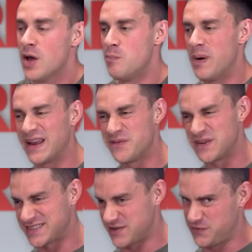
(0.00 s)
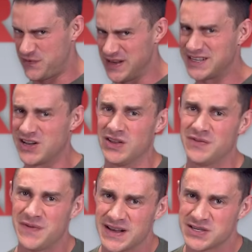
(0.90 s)
But if it's the physical
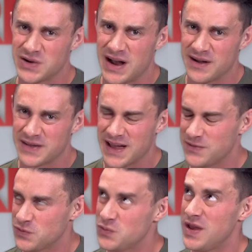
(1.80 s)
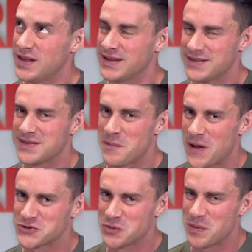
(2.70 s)
effects you're after and really the
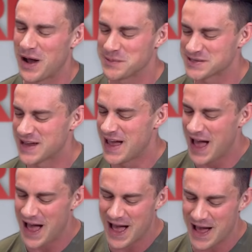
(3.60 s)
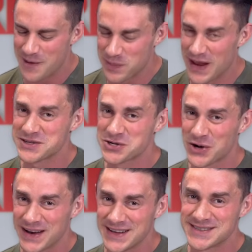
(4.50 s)
muscle pumps, BLOODSHOT